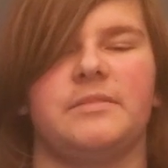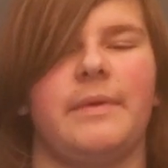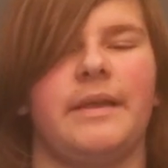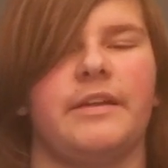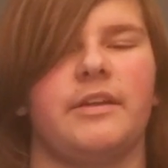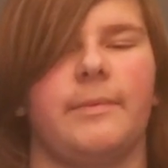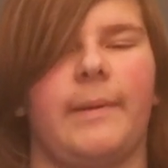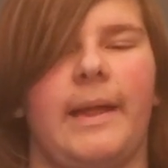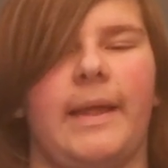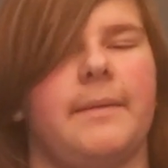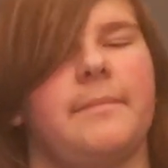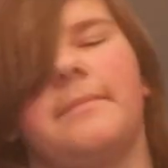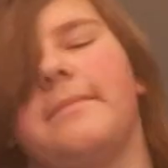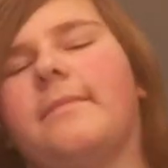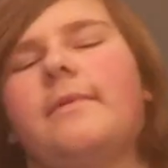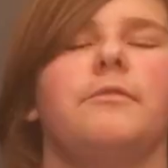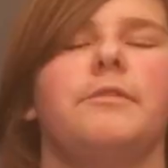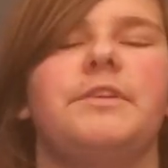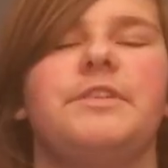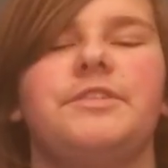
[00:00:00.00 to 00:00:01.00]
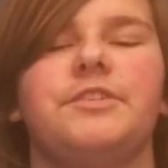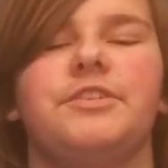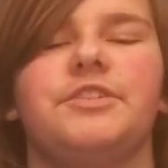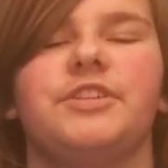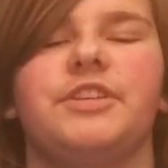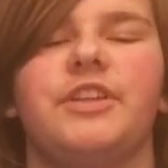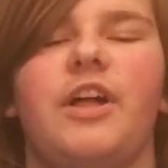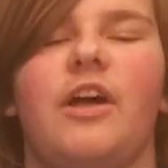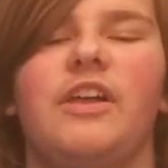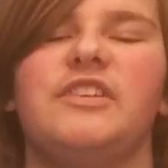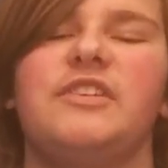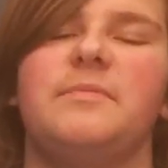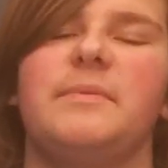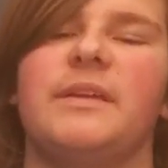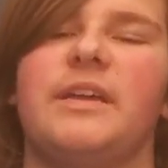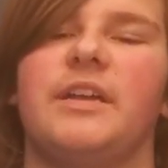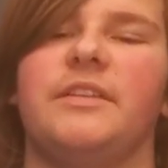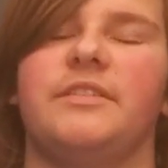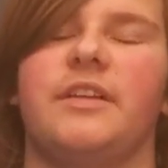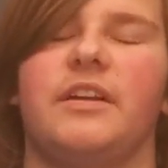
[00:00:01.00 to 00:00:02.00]
microbiome. Research could also be
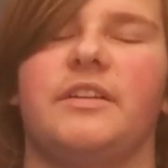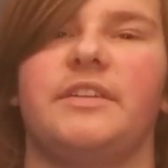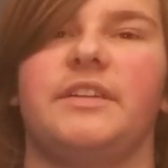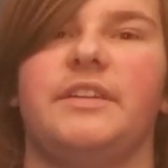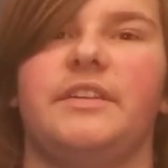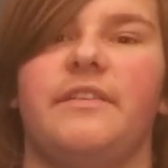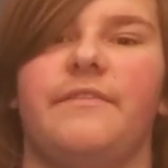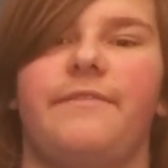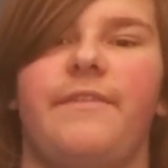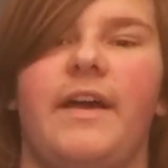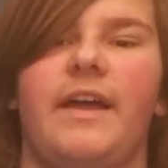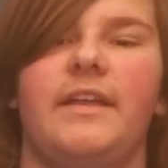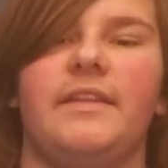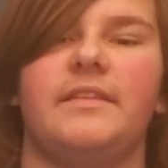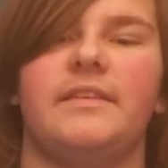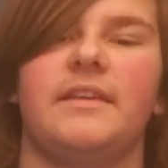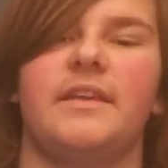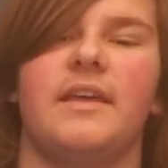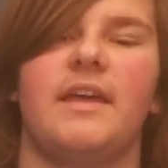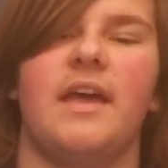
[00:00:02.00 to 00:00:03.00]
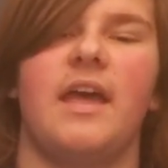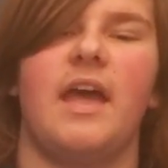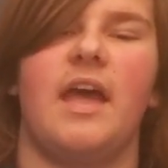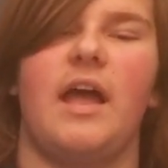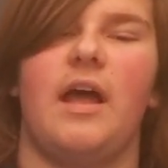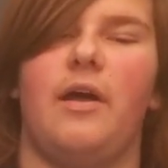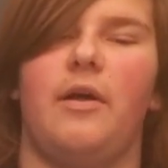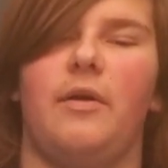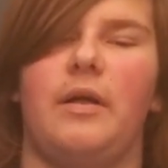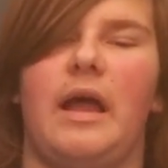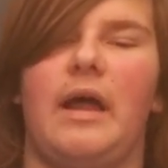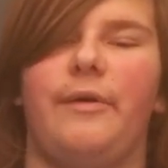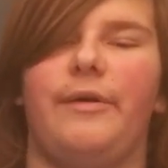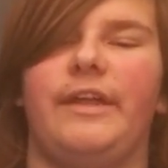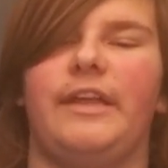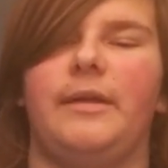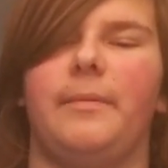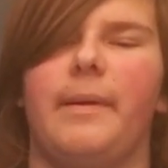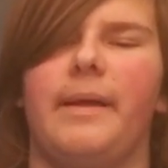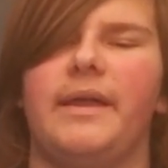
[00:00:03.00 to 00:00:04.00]
conducted to find how
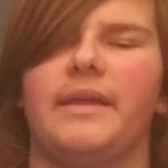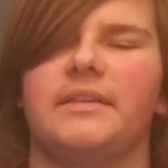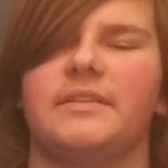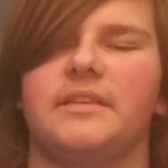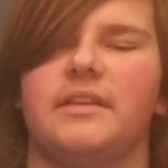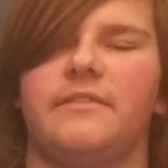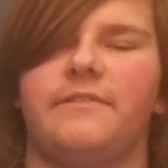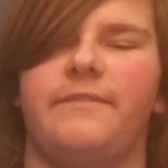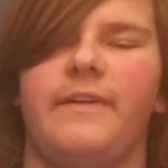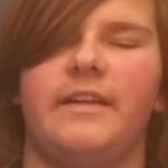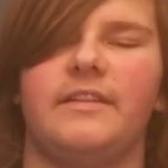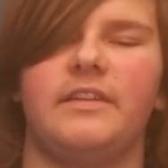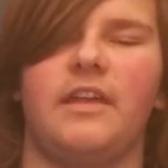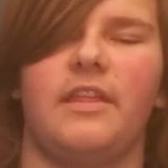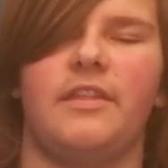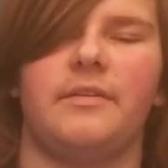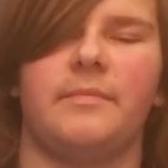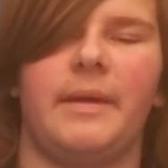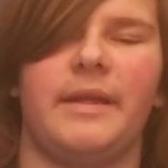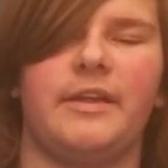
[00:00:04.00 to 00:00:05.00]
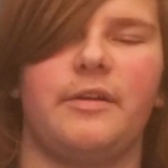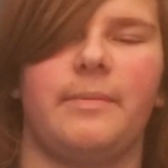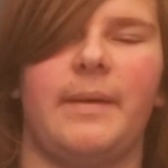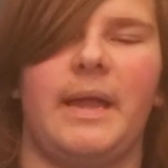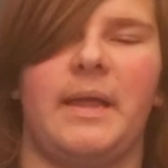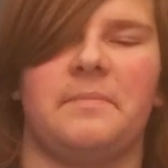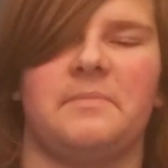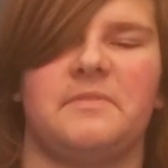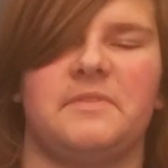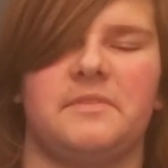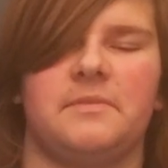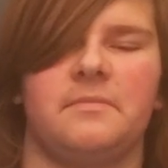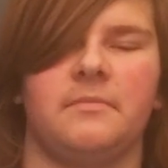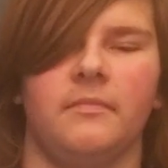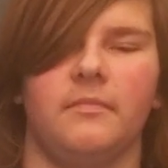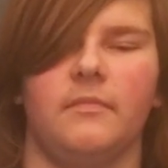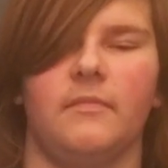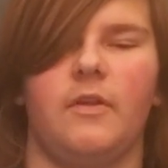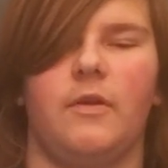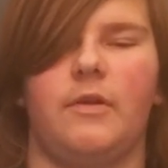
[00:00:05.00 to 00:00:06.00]
antibiotics affect other microbiomes,
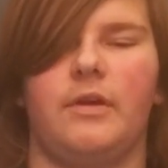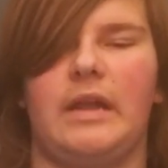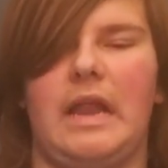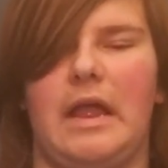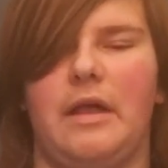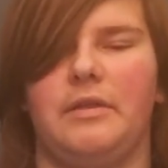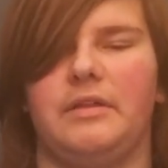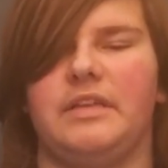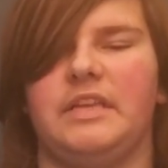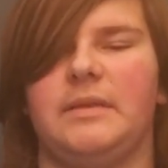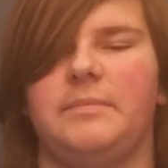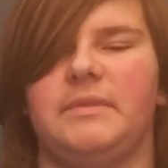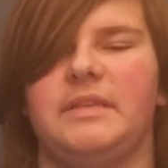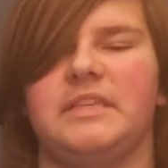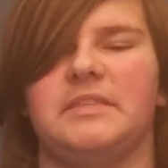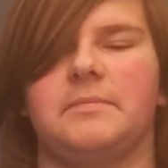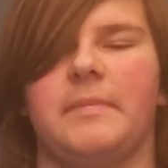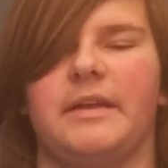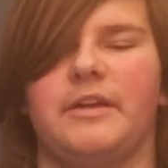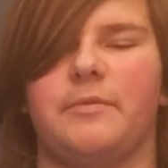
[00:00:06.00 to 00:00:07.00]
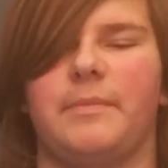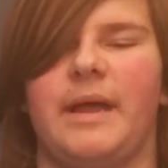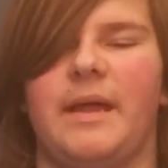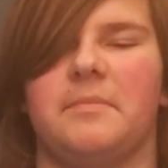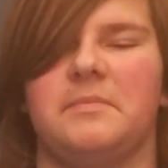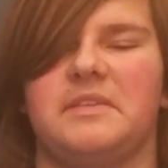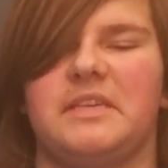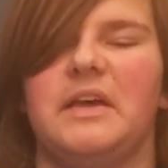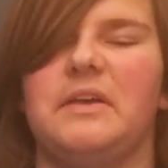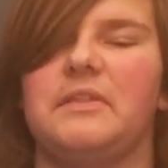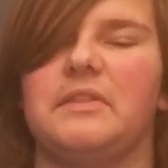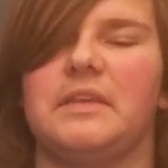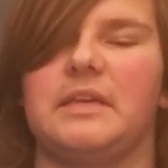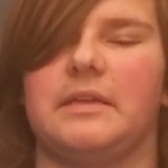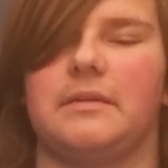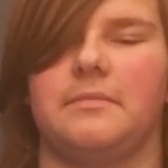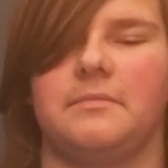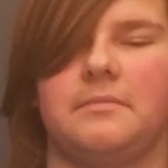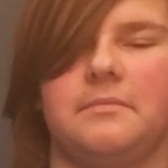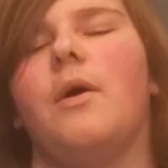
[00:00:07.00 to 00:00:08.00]
or how to keep these microbiomes
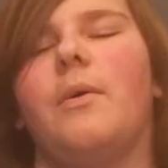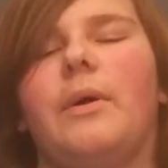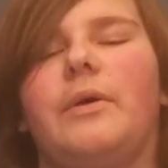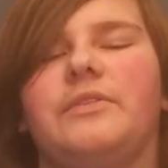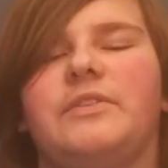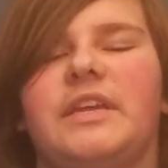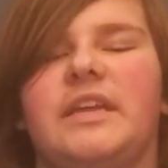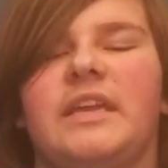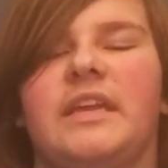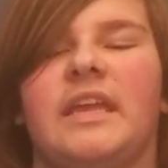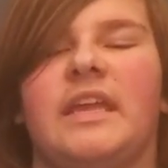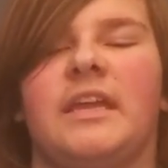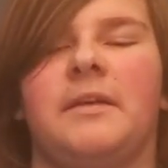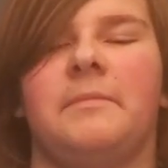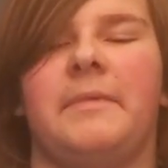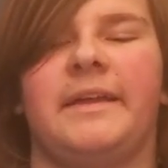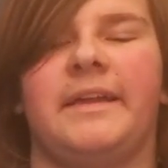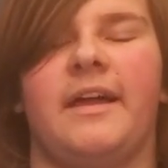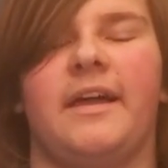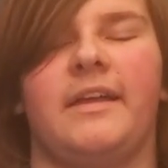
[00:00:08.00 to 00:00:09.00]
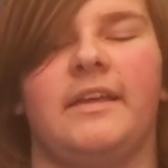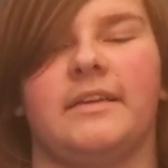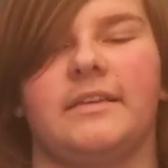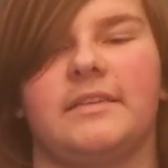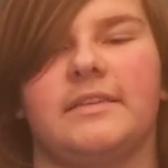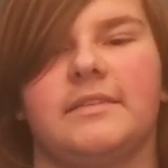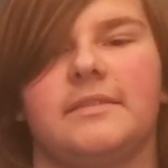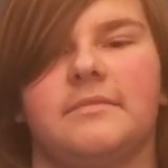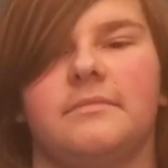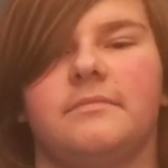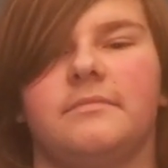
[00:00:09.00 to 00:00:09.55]
healthy while taking antibiotics.